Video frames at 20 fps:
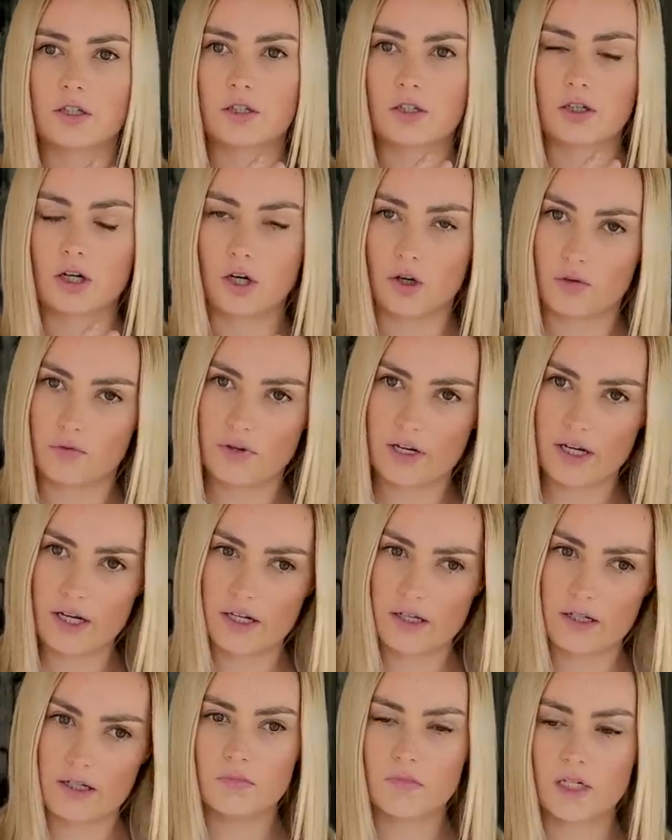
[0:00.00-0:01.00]

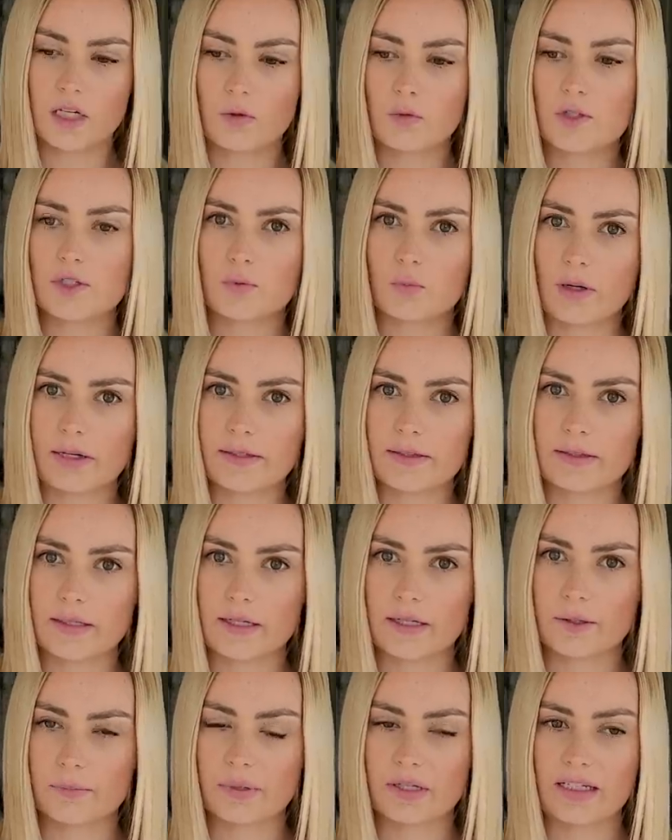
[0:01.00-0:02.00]
COVID, it was one
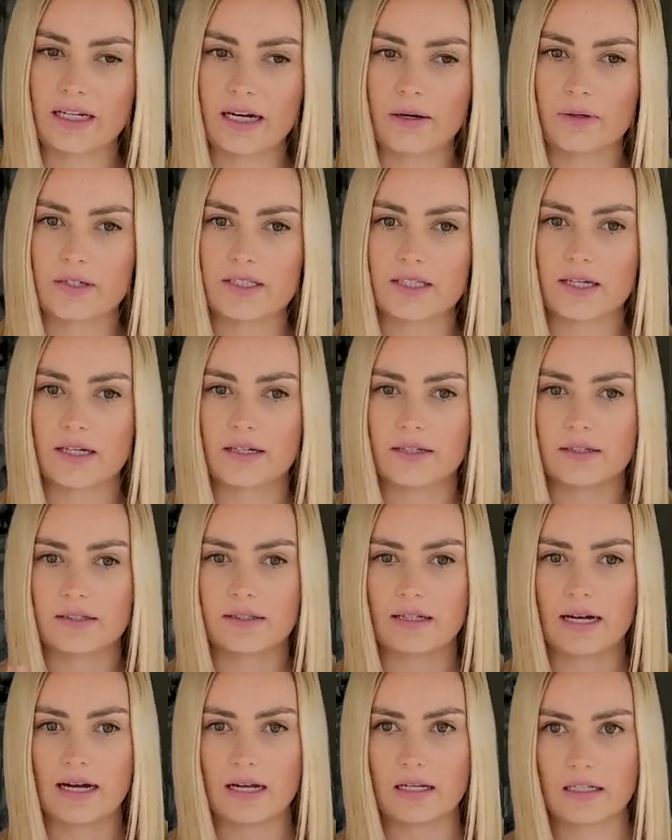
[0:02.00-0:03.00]
thing, but now it's like the
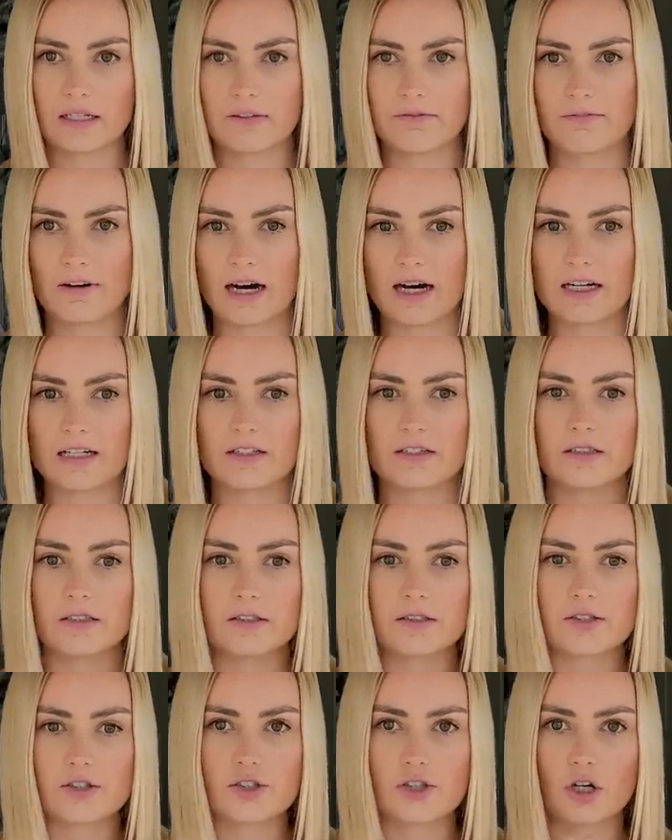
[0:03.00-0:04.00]
LA
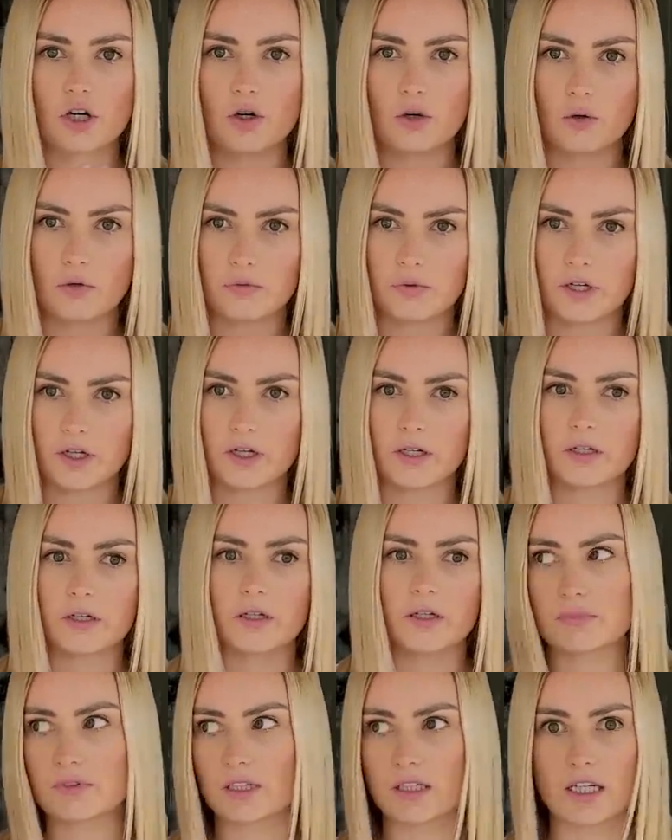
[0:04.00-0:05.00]
fires,
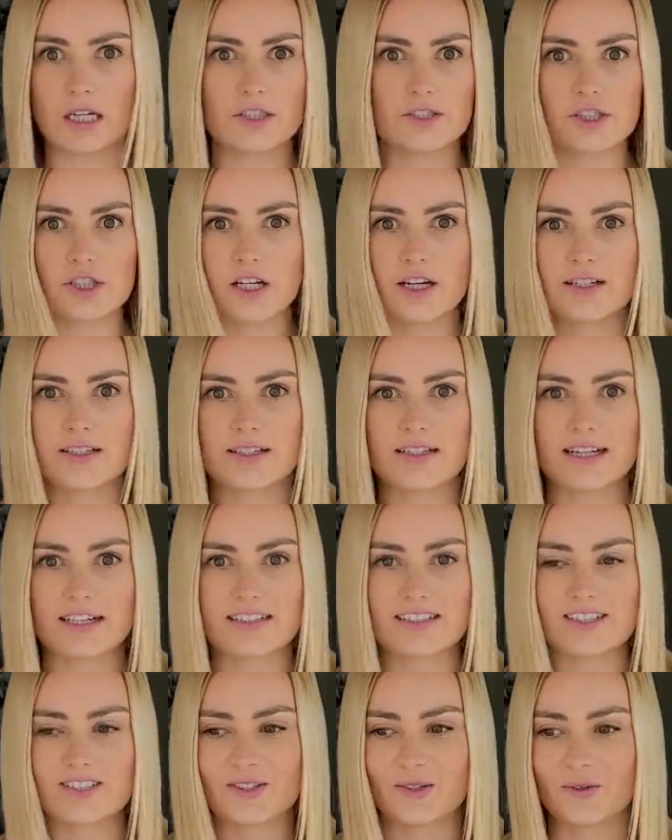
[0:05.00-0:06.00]
COVID, the gunshots
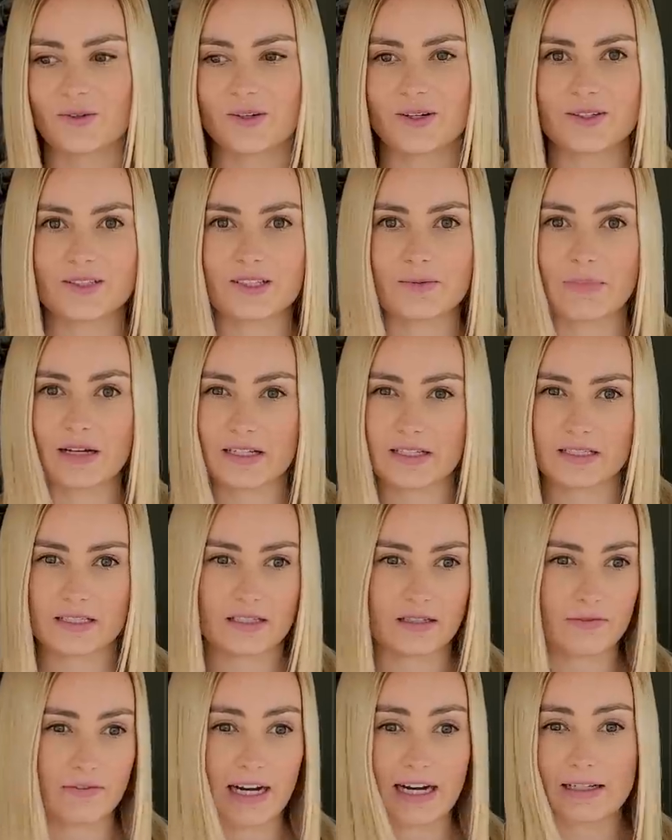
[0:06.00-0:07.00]
next door,
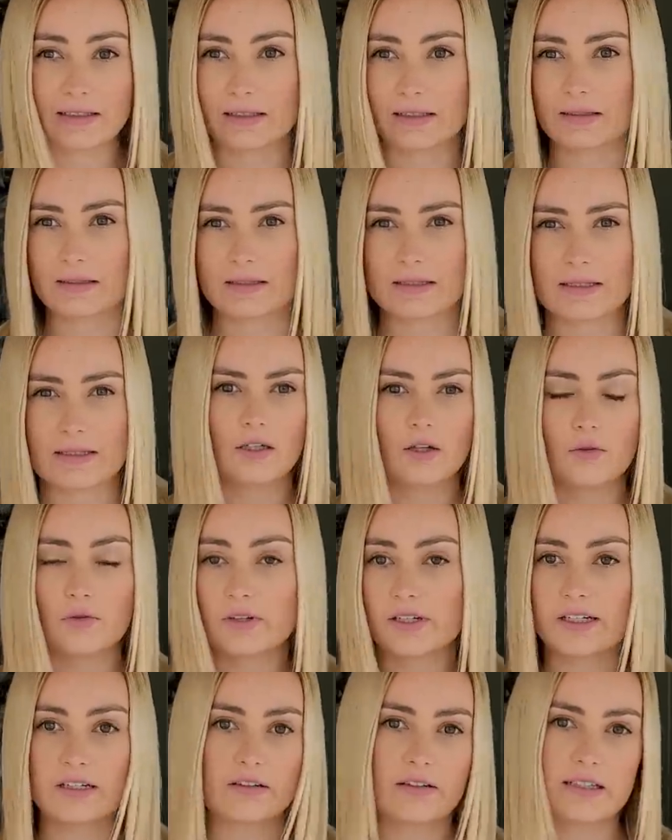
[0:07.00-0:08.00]
domestic violence,
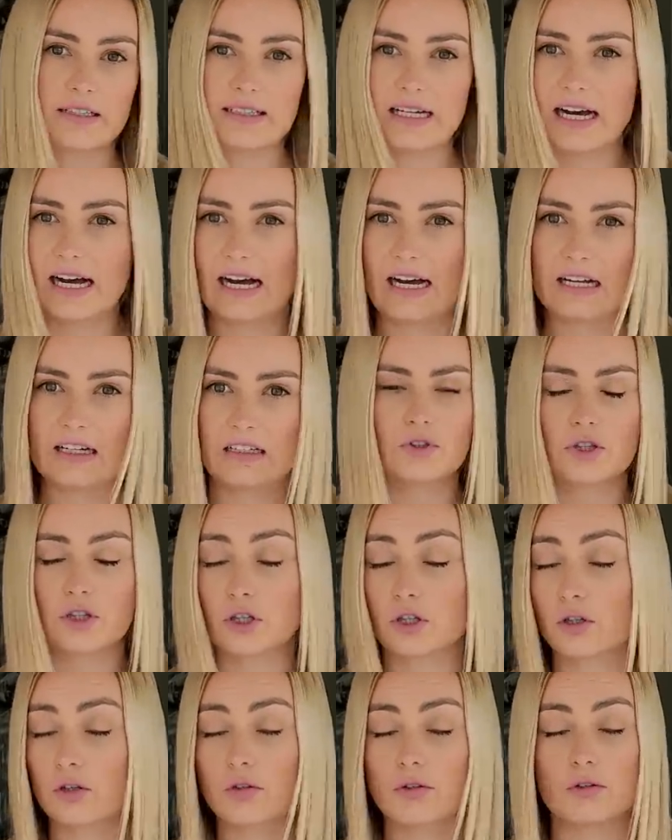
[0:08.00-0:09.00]
overhearing that,
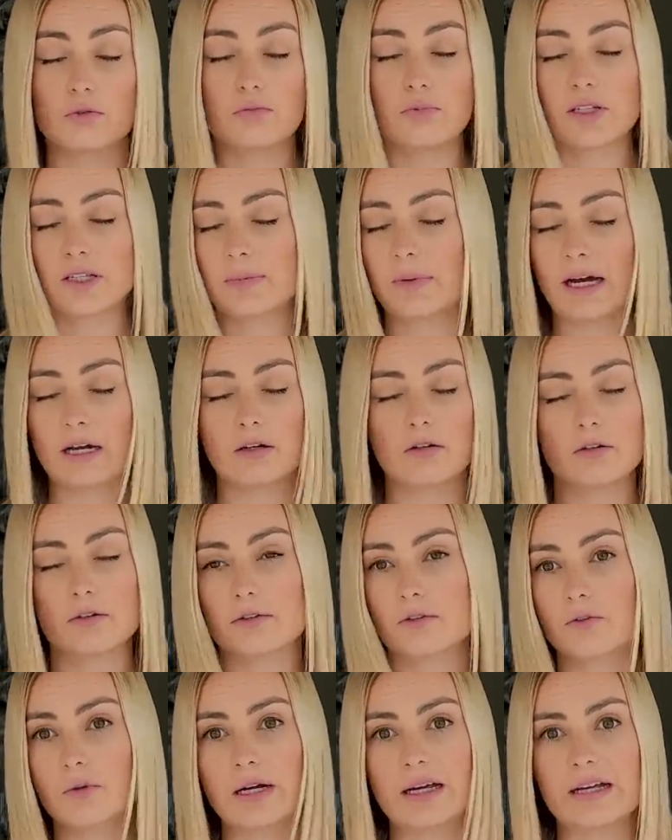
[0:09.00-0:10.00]
the really bad
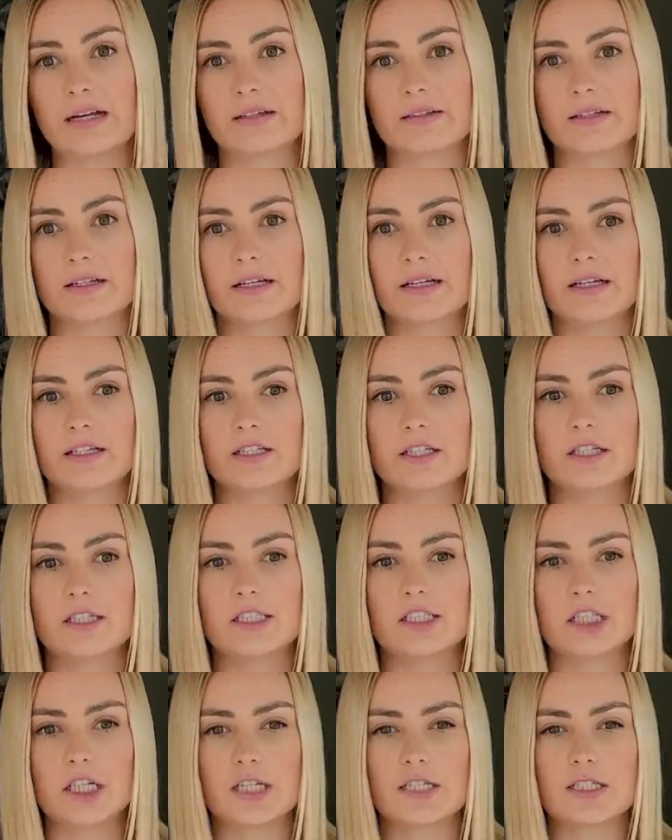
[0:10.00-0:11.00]
earthquake. Like it
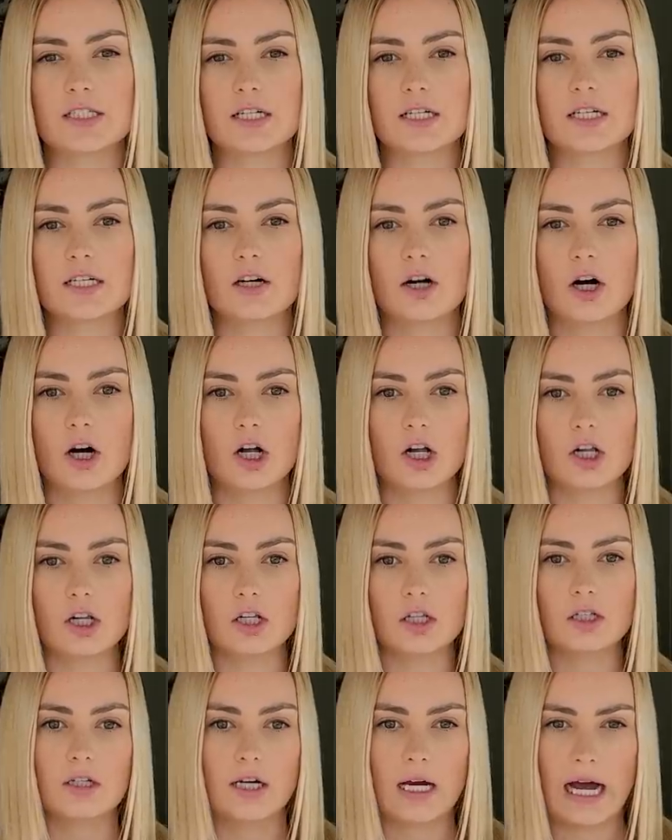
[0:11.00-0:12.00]
just like
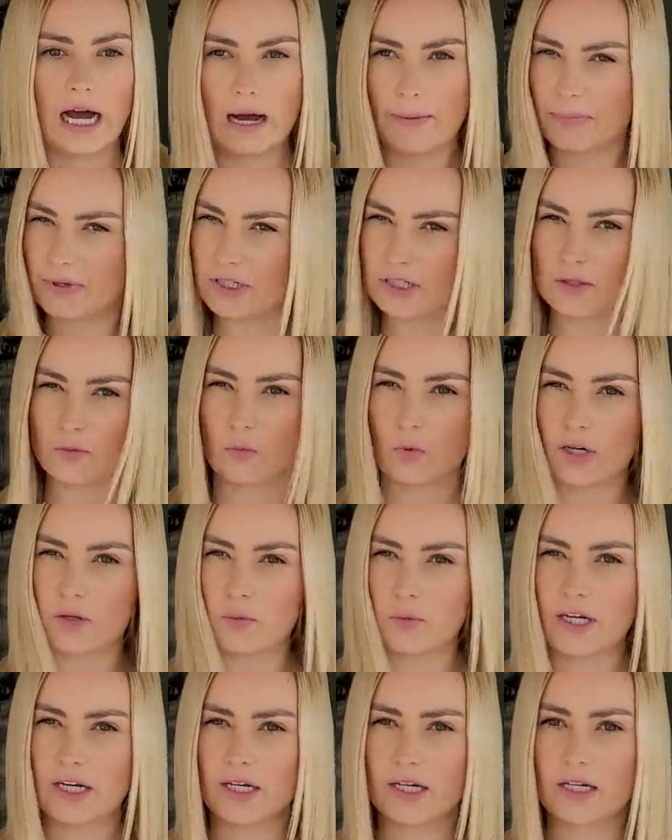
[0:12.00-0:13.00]
all happened in 1
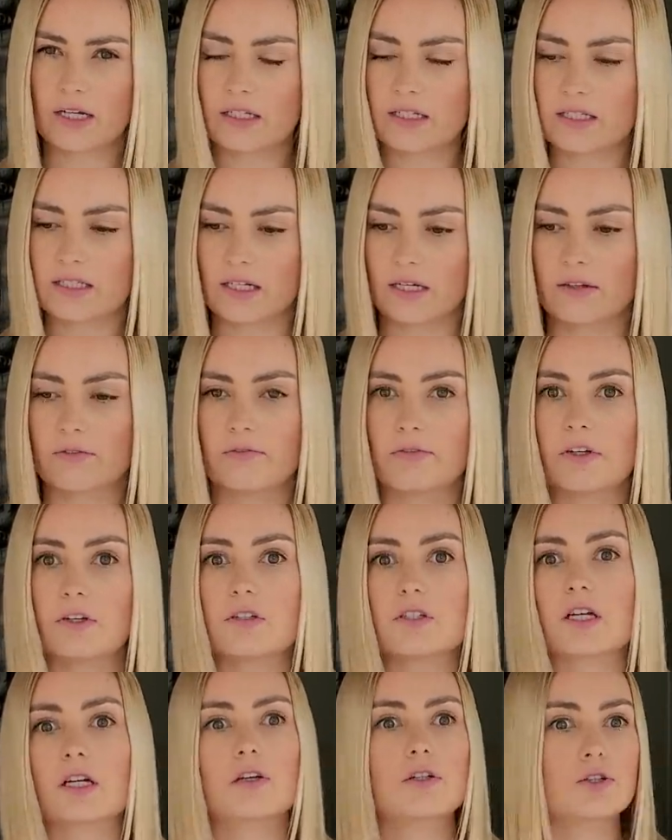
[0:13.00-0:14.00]
week, and it's like
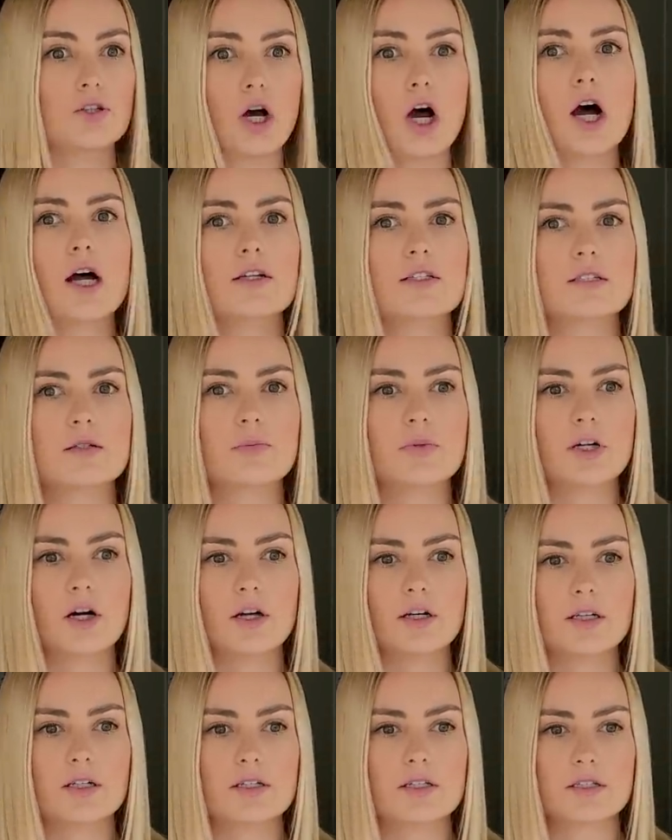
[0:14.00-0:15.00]
feels like a lot, to be
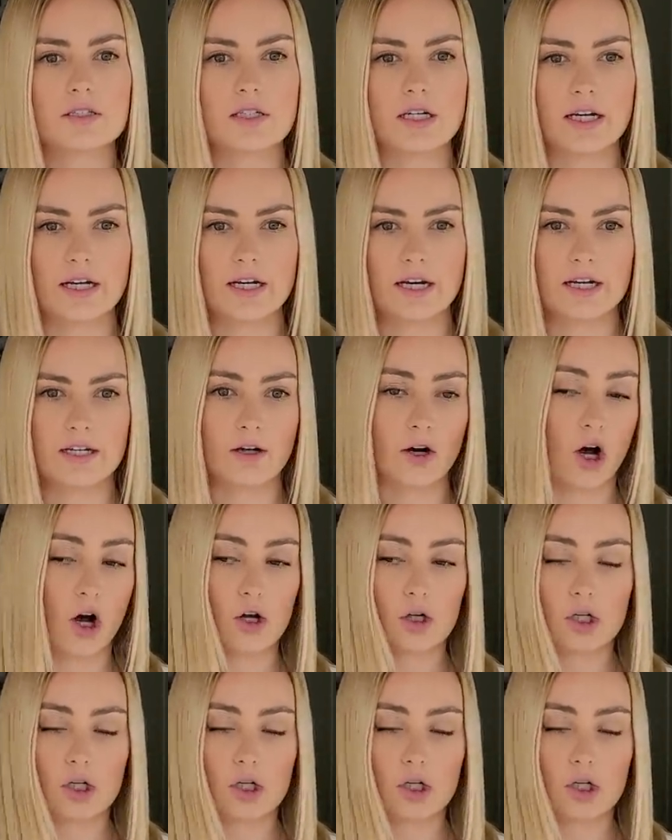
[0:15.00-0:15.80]
honest. And it all